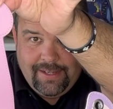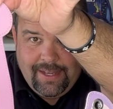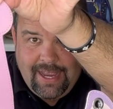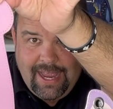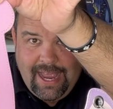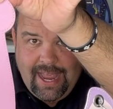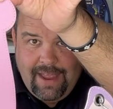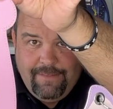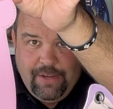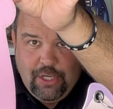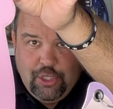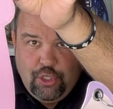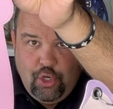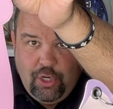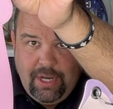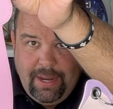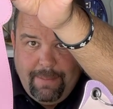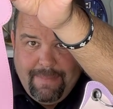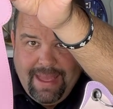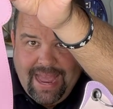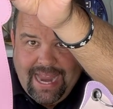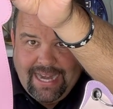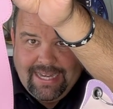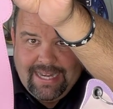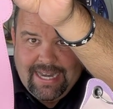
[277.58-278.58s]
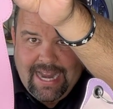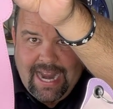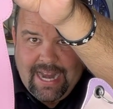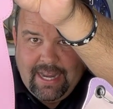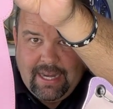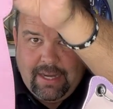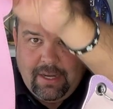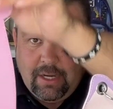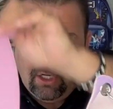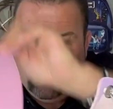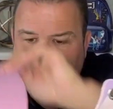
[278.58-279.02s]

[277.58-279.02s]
heavy duty magnetic